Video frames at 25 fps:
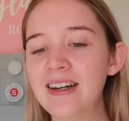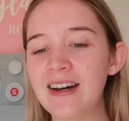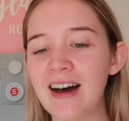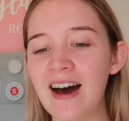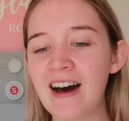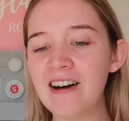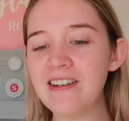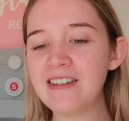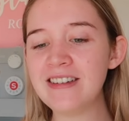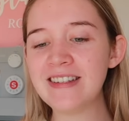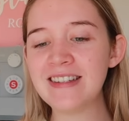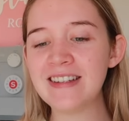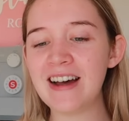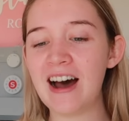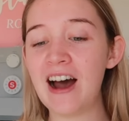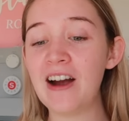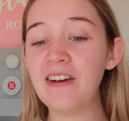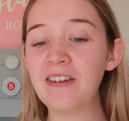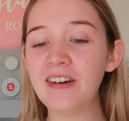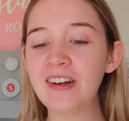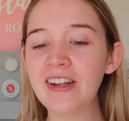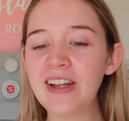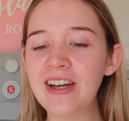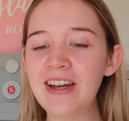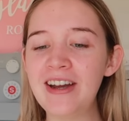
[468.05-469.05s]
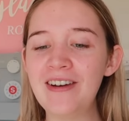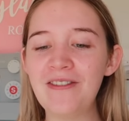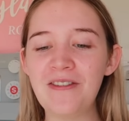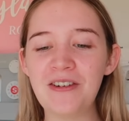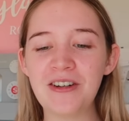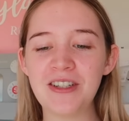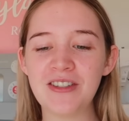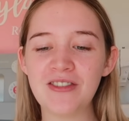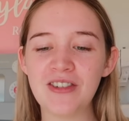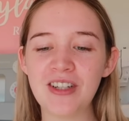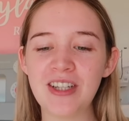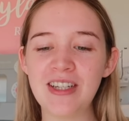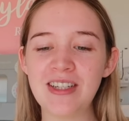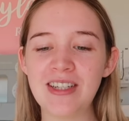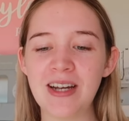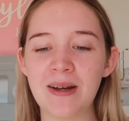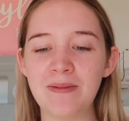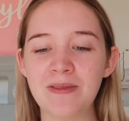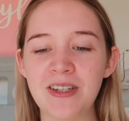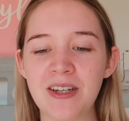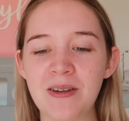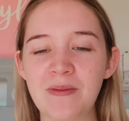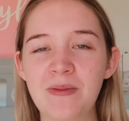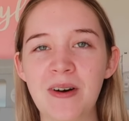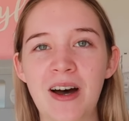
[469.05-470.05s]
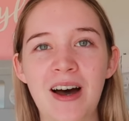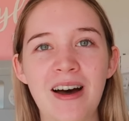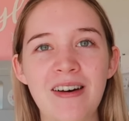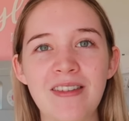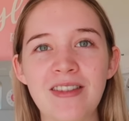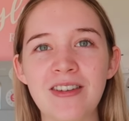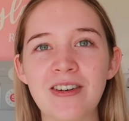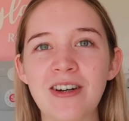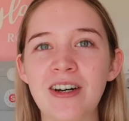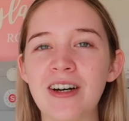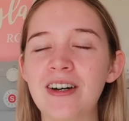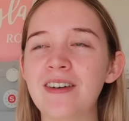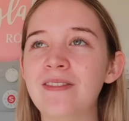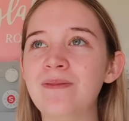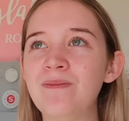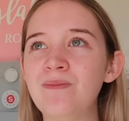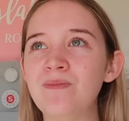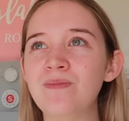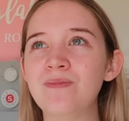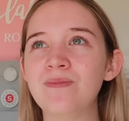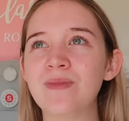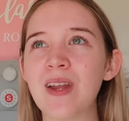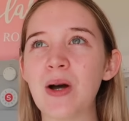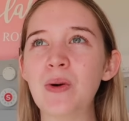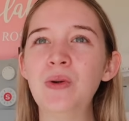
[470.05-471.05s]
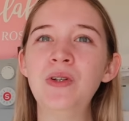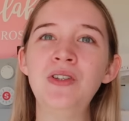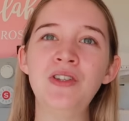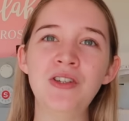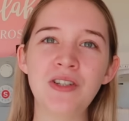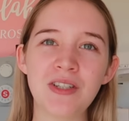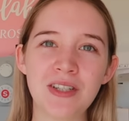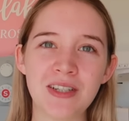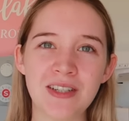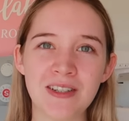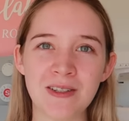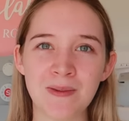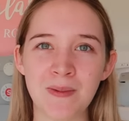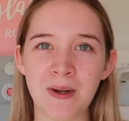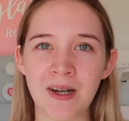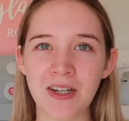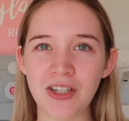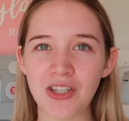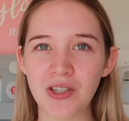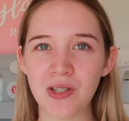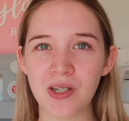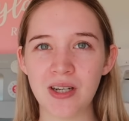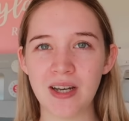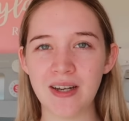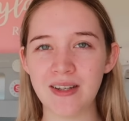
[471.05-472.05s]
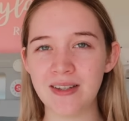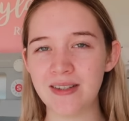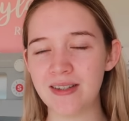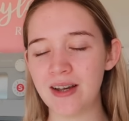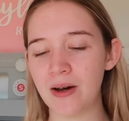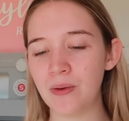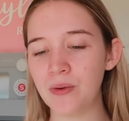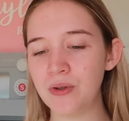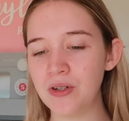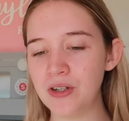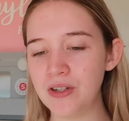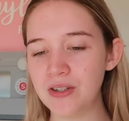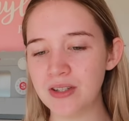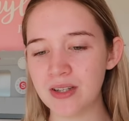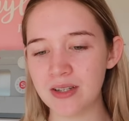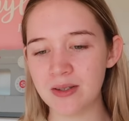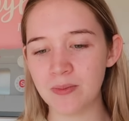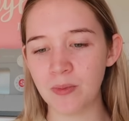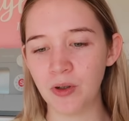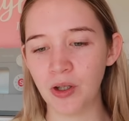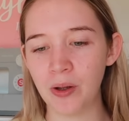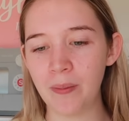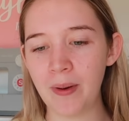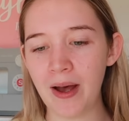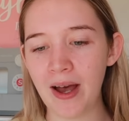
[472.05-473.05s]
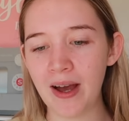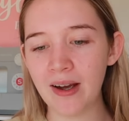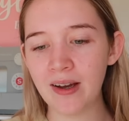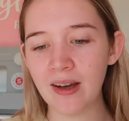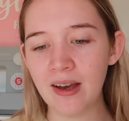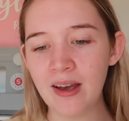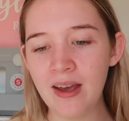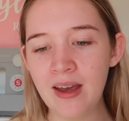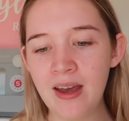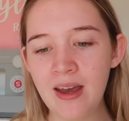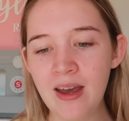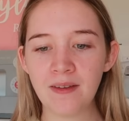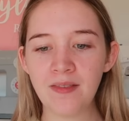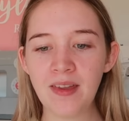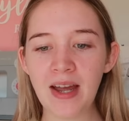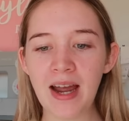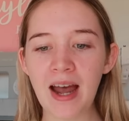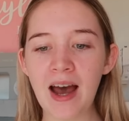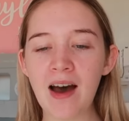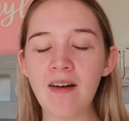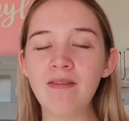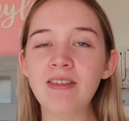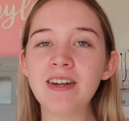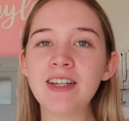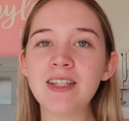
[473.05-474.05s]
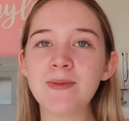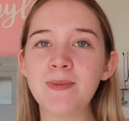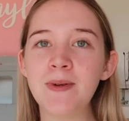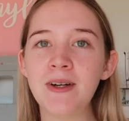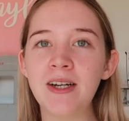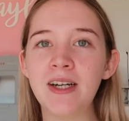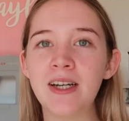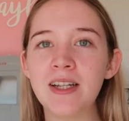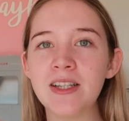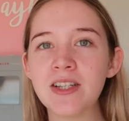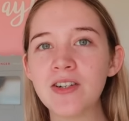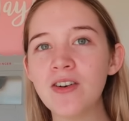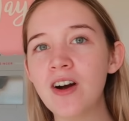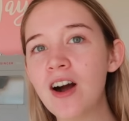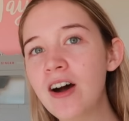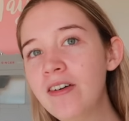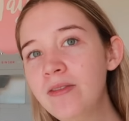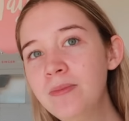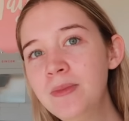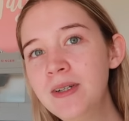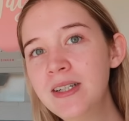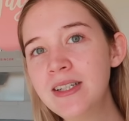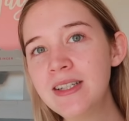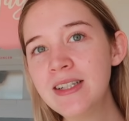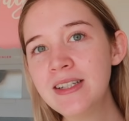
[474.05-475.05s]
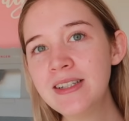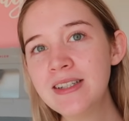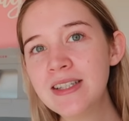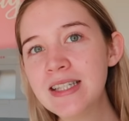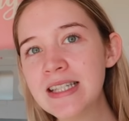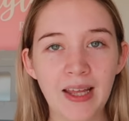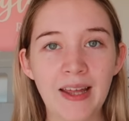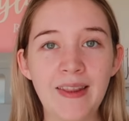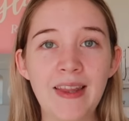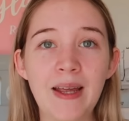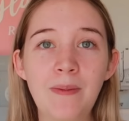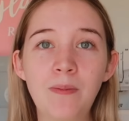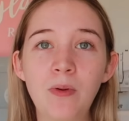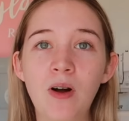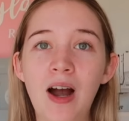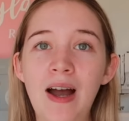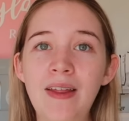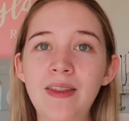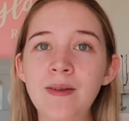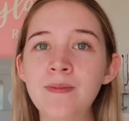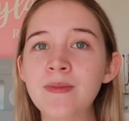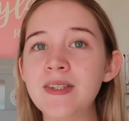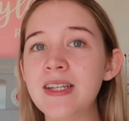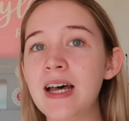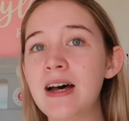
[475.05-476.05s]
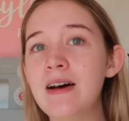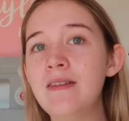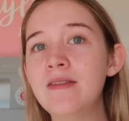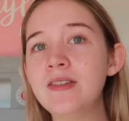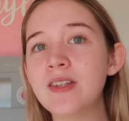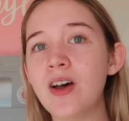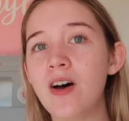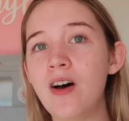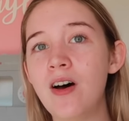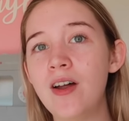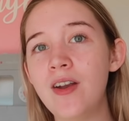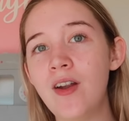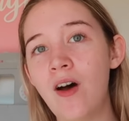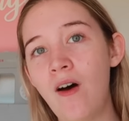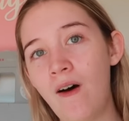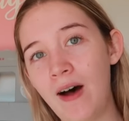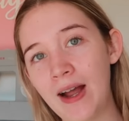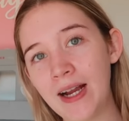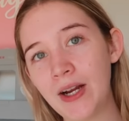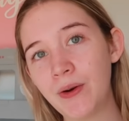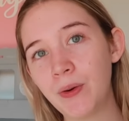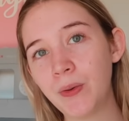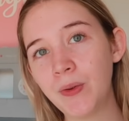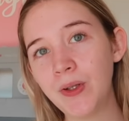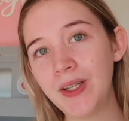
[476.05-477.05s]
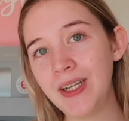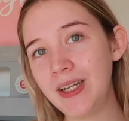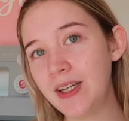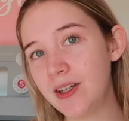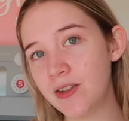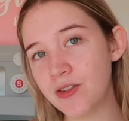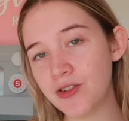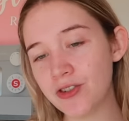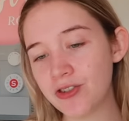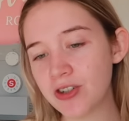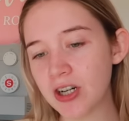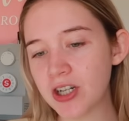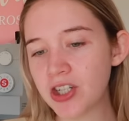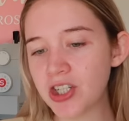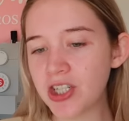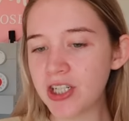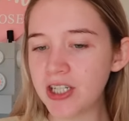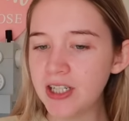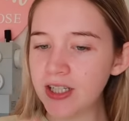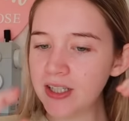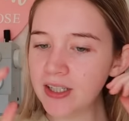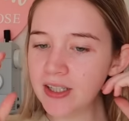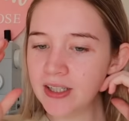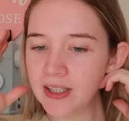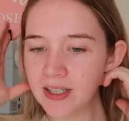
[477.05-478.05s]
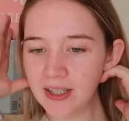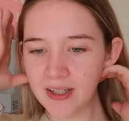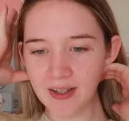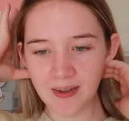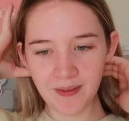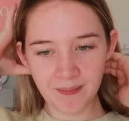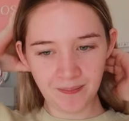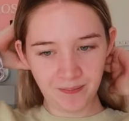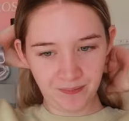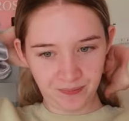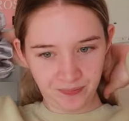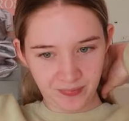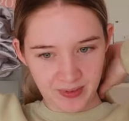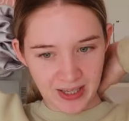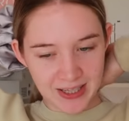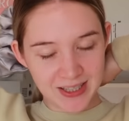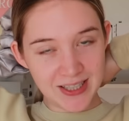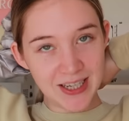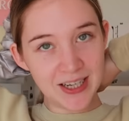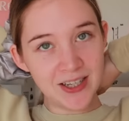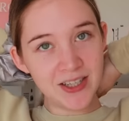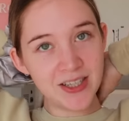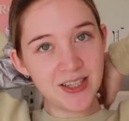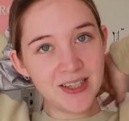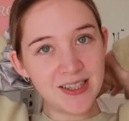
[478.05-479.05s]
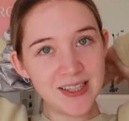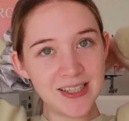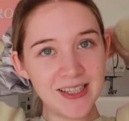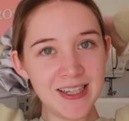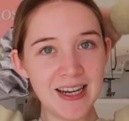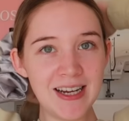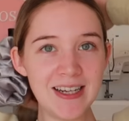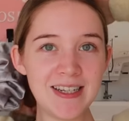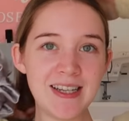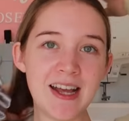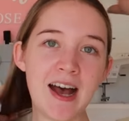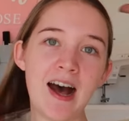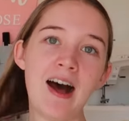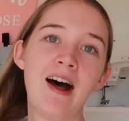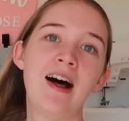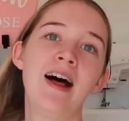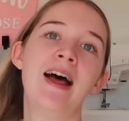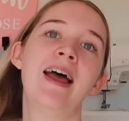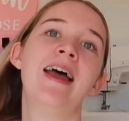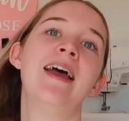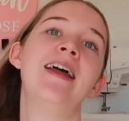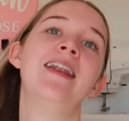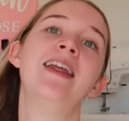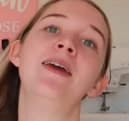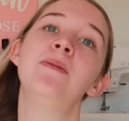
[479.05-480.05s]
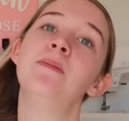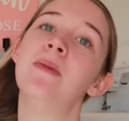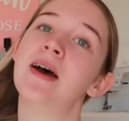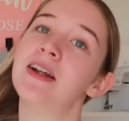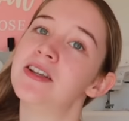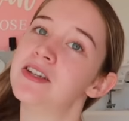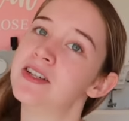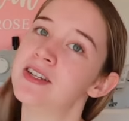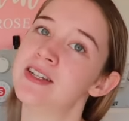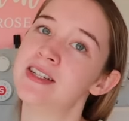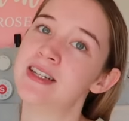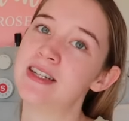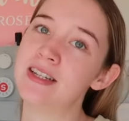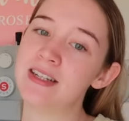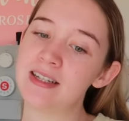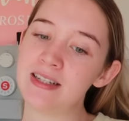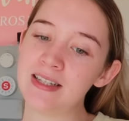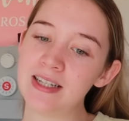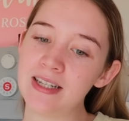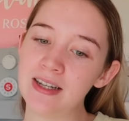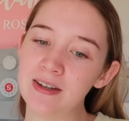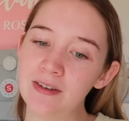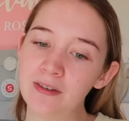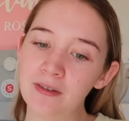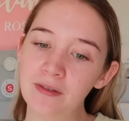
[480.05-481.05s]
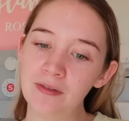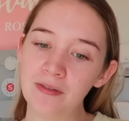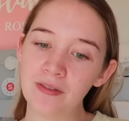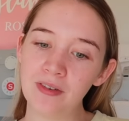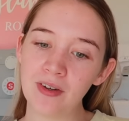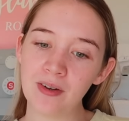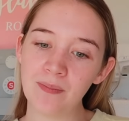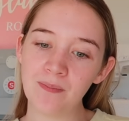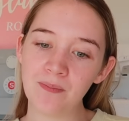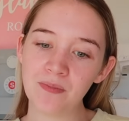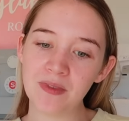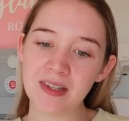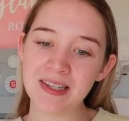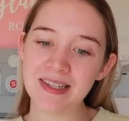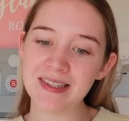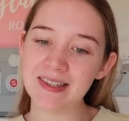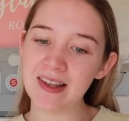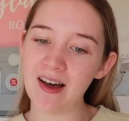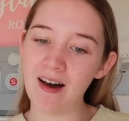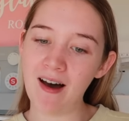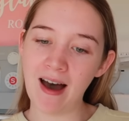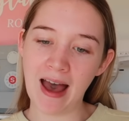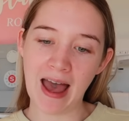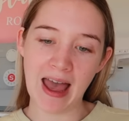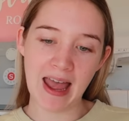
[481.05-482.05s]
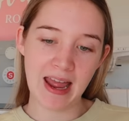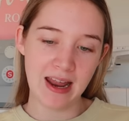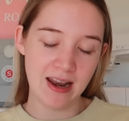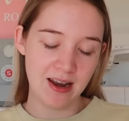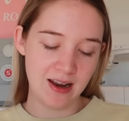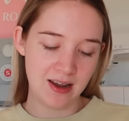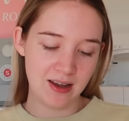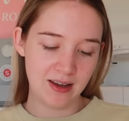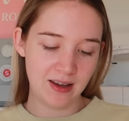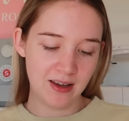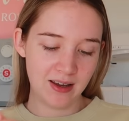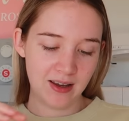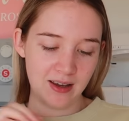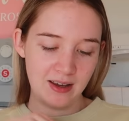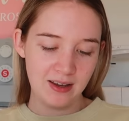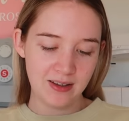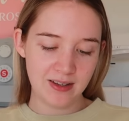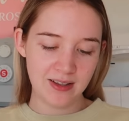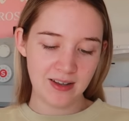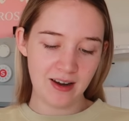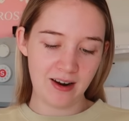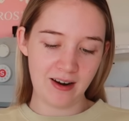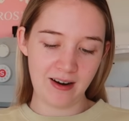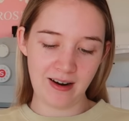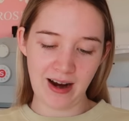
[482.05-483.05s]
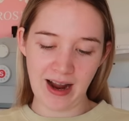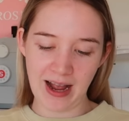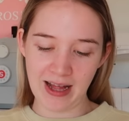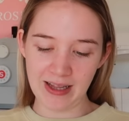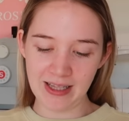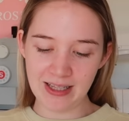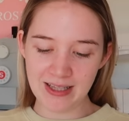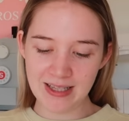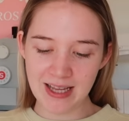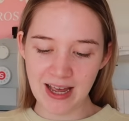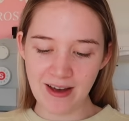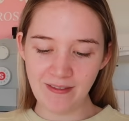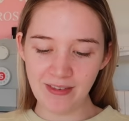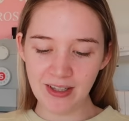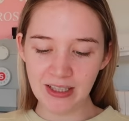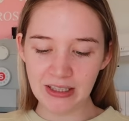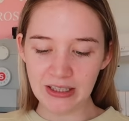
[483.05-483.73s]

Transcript: I was really tempted, but I thought I wouldn't use it as much as I would use a smaller bag. They have experienced craftsmen and they pride themselves on high quality construction, attention to detail, and imaginative design. All right, let's have a